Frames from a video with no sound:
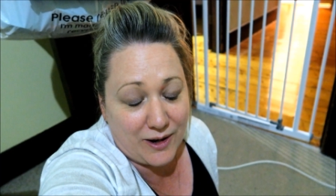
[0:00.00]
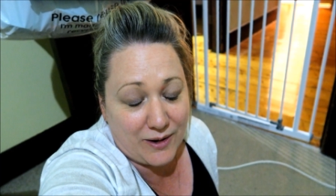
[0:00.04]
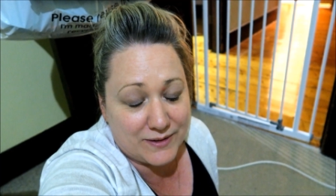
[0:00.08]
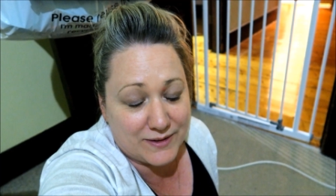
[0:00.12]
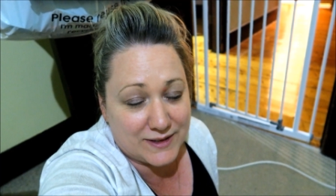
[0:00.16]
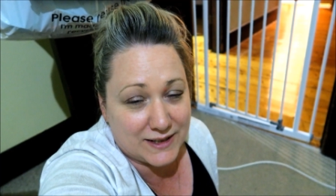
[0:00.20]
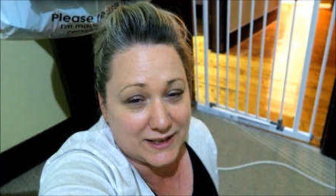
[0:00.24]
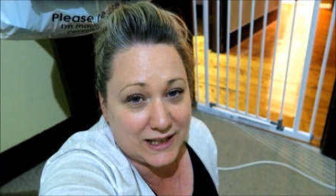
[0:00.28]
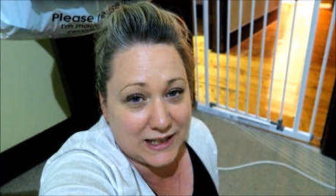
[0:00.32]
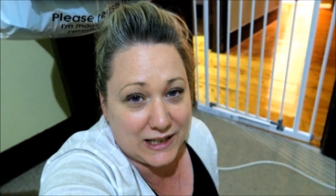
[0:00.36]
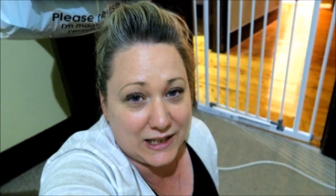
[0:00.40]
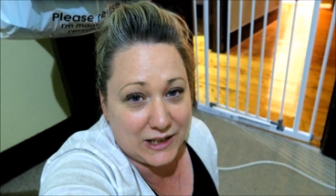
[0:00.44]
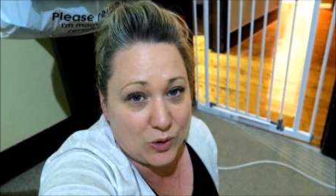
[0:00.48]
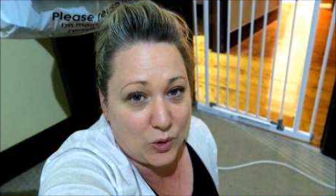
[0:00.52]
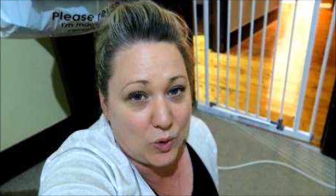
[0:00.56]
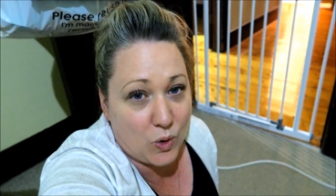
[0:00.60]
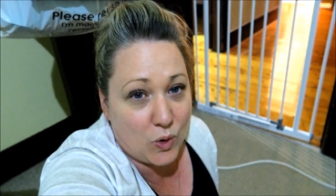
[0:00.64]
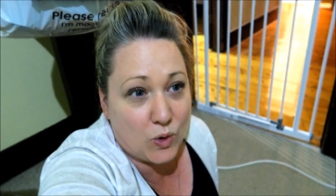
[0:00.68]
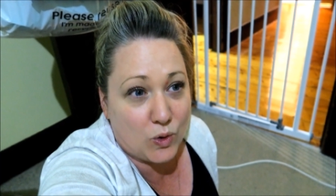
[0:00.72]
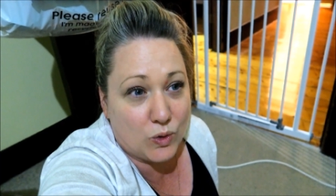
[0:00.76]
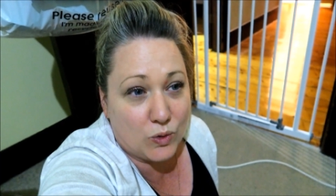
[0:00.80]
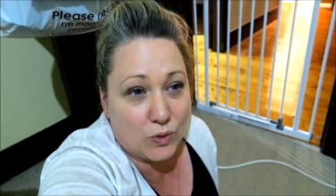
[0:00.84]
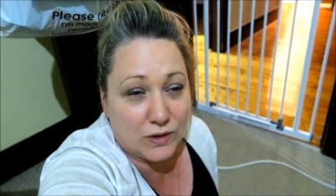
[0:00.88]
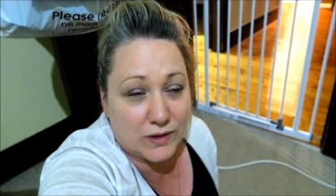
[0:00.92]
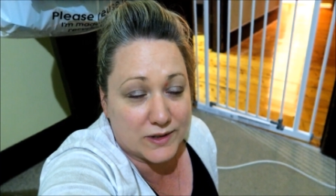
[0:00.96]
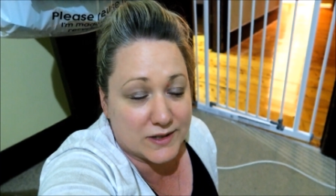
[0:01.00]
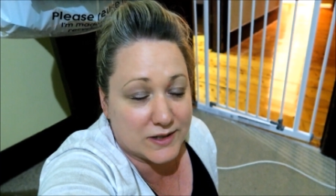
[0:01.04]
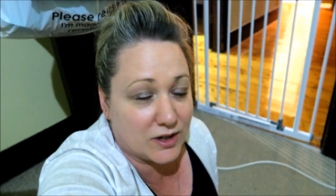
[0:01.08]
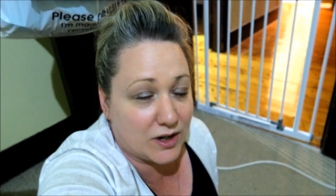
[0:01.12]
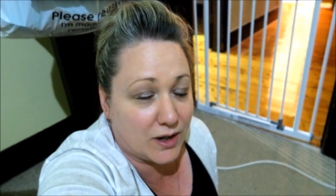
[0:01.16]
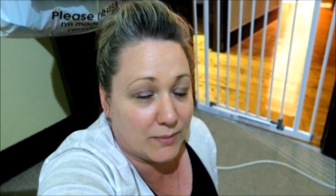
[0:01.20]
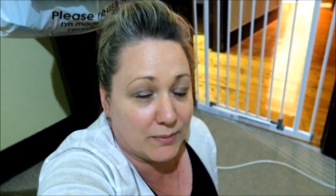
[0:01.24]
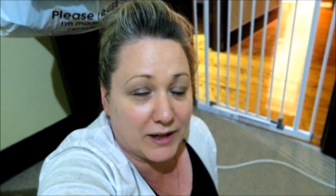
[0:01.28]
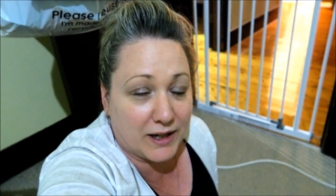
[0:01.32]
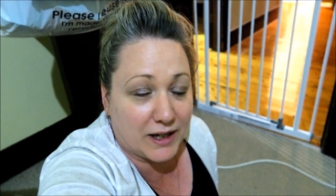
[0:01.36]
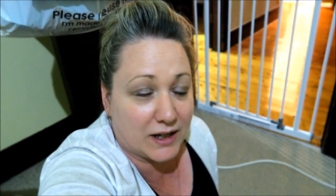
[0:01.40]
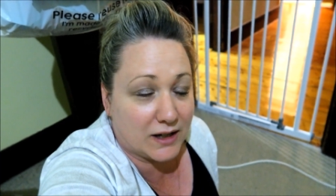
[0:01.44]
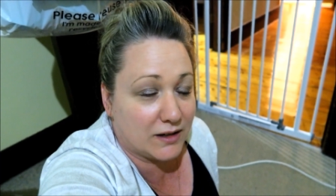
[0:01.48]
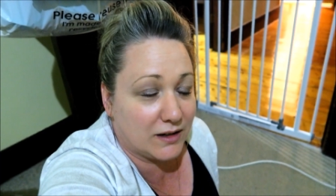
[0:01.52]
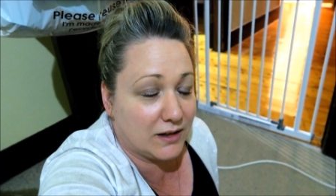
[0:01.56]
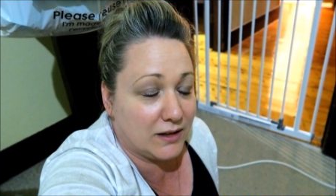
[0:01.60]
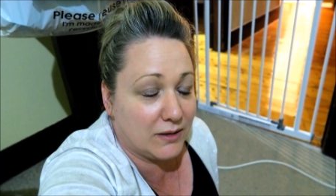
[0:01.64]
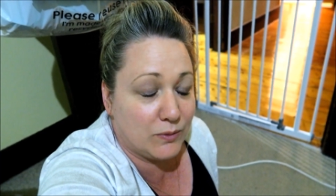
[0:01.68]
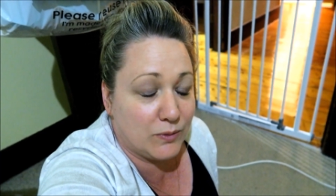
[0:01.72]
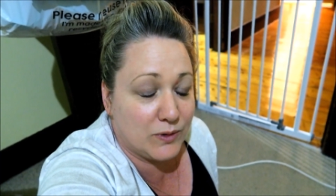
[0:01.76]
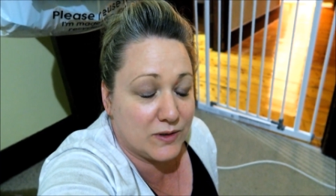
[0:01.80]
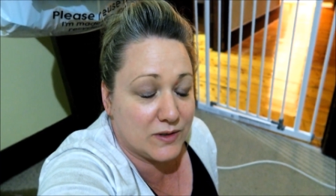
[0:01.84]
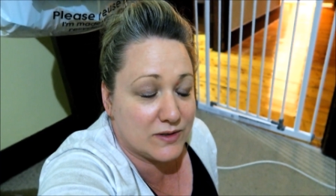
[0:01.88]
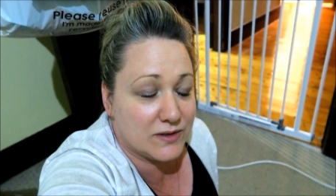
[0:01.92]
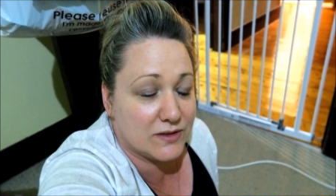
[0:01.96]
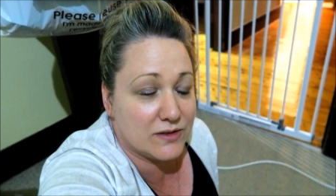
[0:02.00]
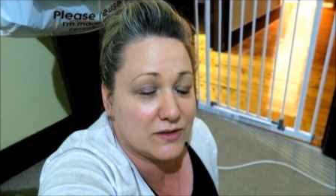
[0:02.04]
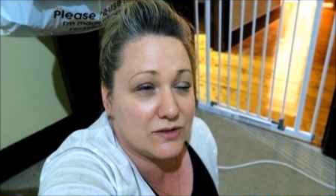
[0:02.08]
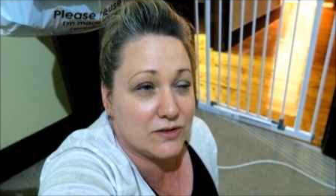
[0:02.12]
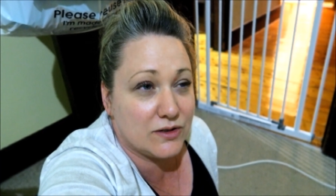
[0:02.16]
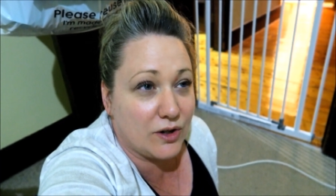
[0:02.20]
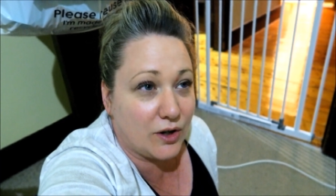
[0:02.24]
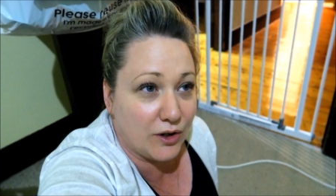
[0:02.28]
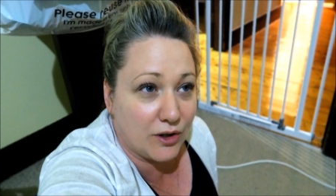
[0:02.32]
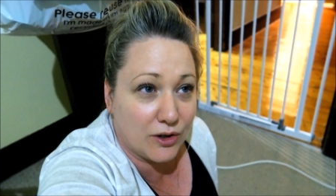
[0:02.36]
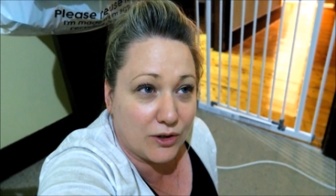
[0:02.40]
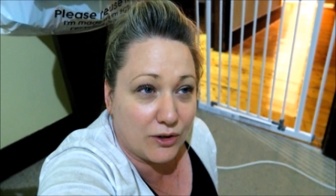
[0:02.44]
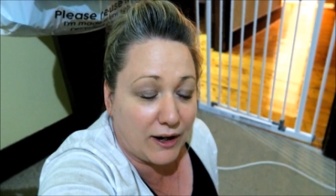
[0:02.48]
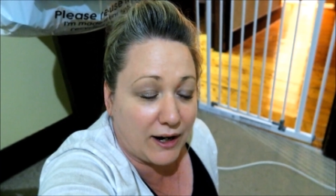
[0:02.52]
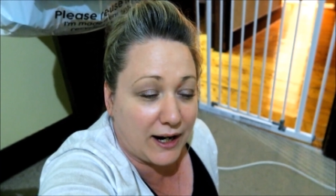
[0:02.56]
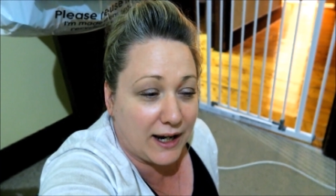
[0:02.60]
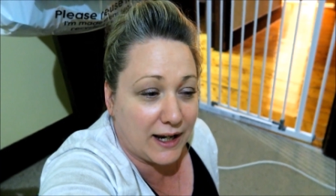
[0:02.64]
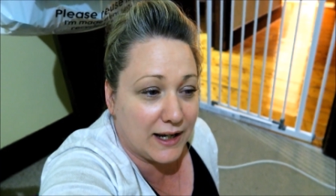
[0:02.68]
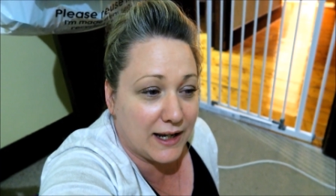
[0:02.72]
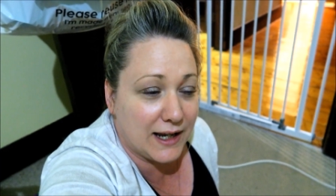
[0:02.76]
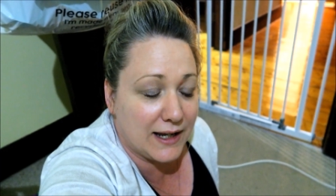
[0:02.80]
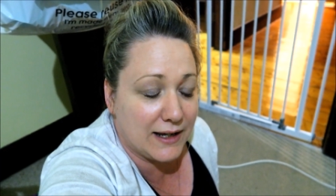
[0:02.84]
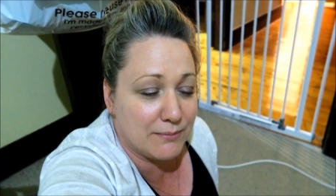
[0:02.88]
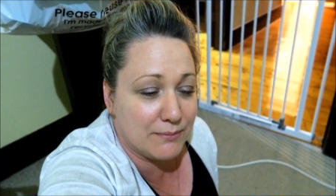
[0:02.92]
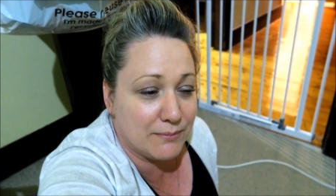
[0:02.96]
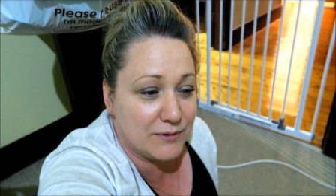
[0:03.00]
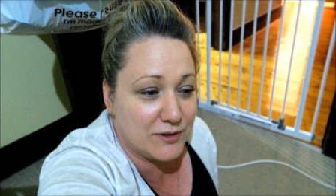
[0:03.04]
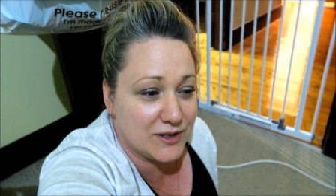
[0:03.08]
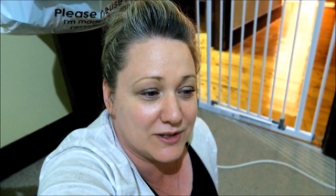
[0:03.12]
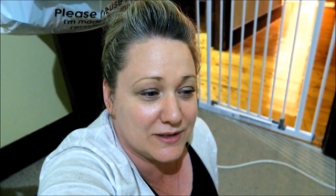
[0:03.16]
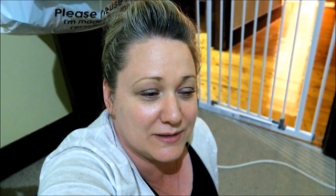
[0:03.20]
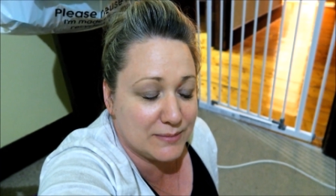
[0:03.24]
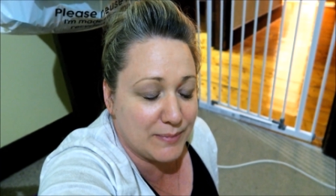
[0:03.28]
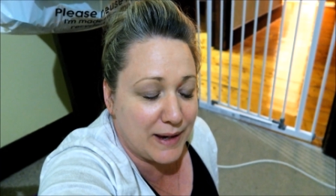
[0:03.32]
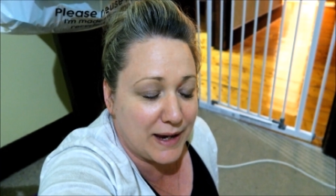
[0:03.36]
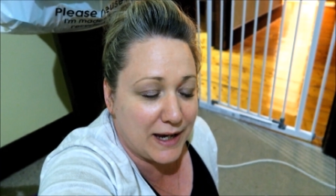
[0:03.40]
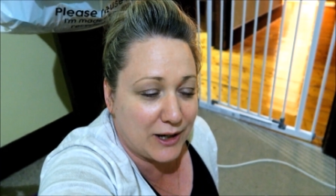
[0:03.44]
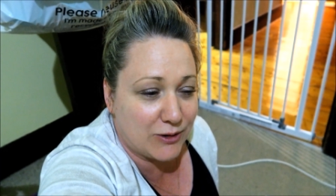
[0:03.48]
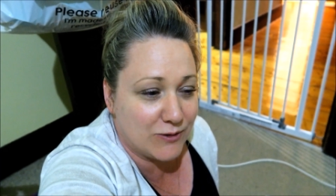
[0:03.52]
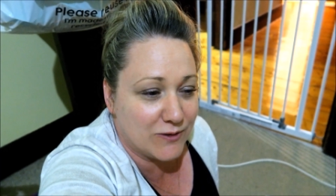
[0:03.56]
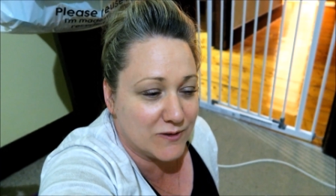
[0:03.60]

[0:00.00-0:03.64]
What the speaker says: I was a kid all the time. Like, it was so great and just made